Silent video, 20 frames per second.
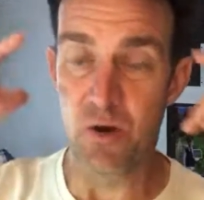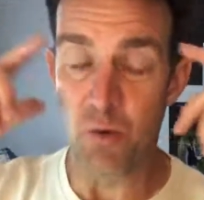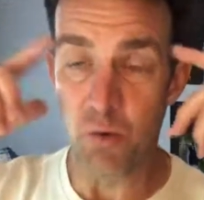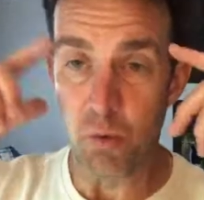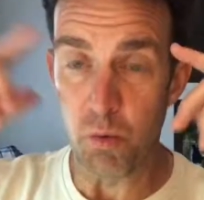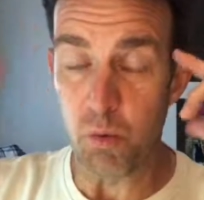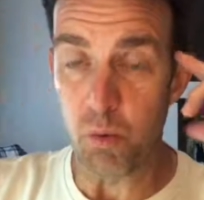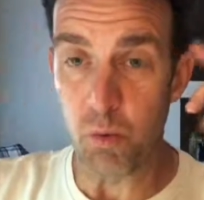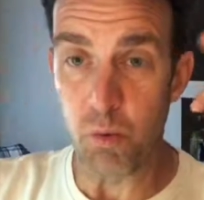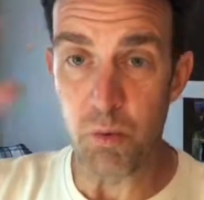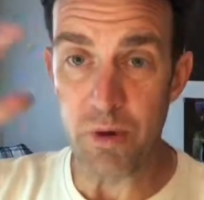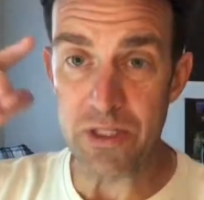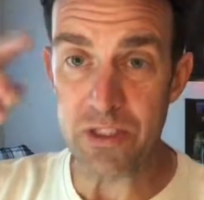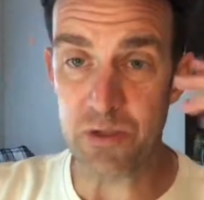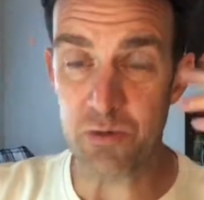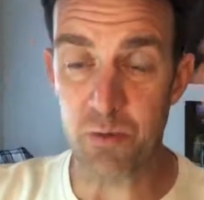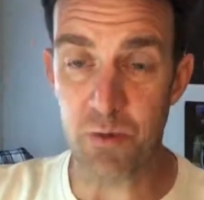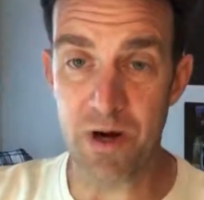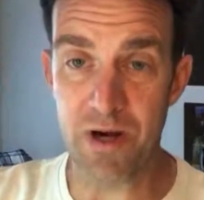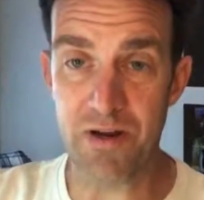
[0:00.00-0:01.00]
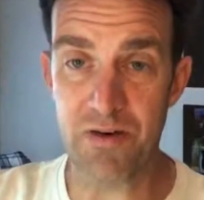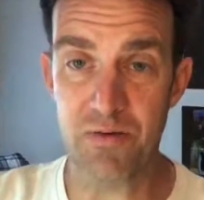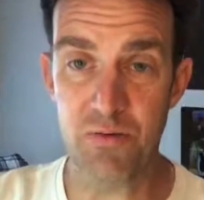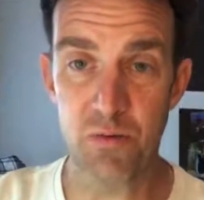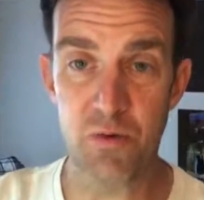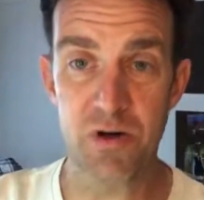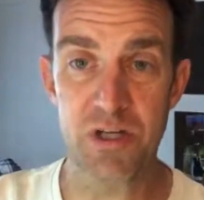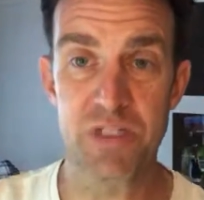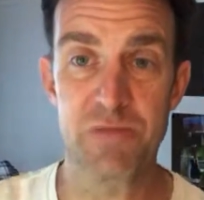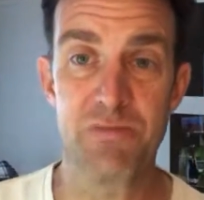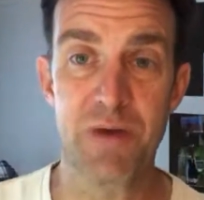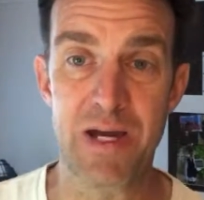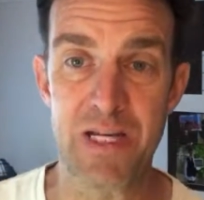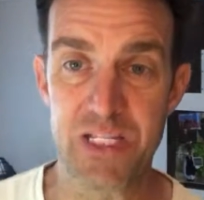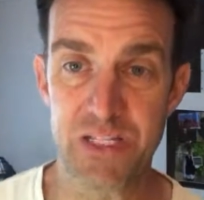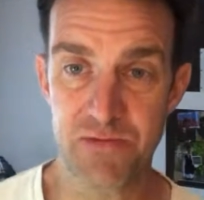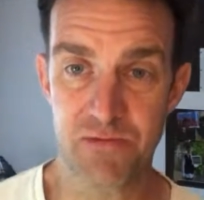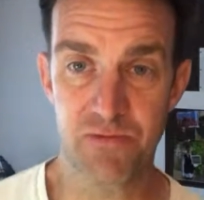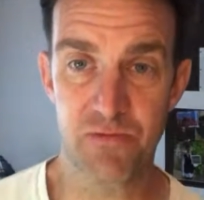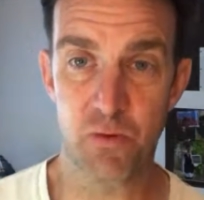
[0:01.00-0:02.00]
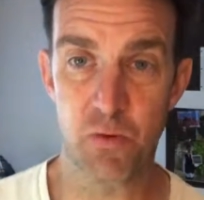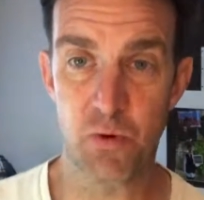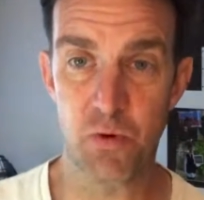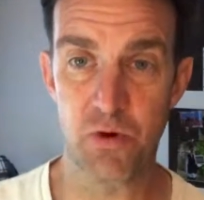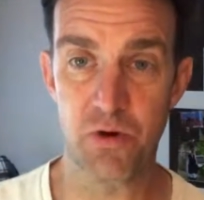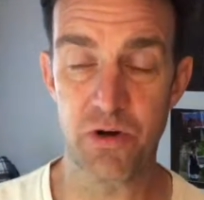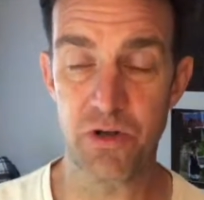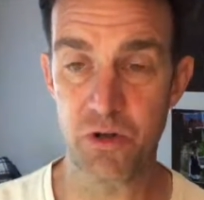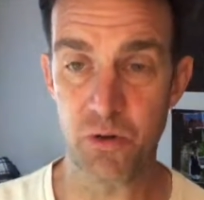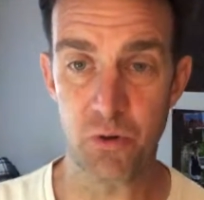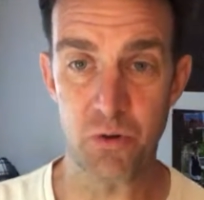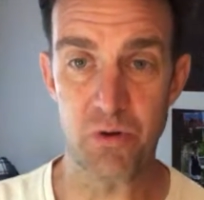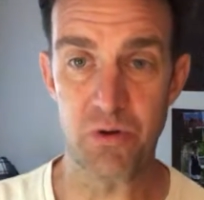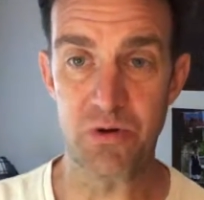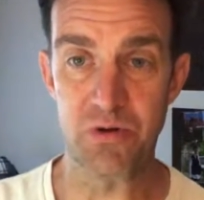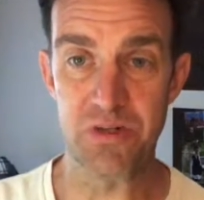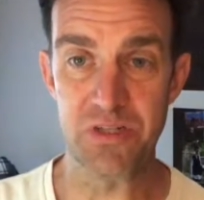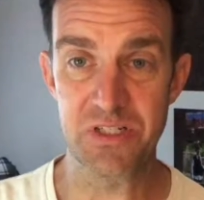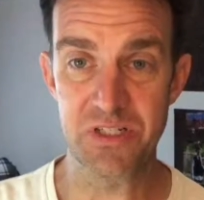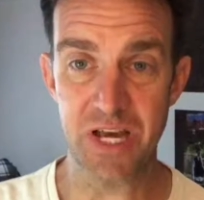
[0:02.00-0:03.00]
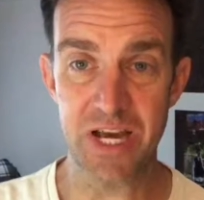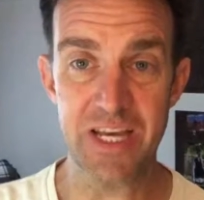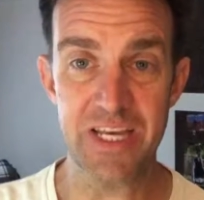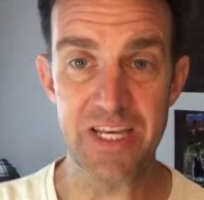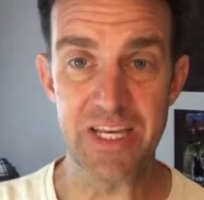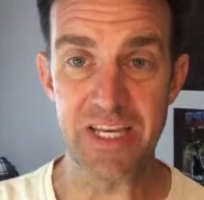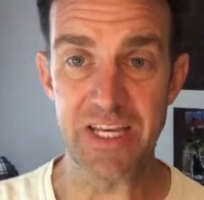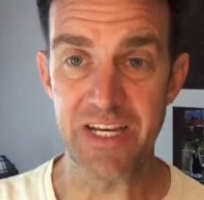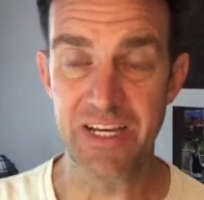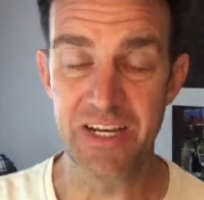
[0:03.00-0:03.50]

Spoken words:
Which one works best for your psyche?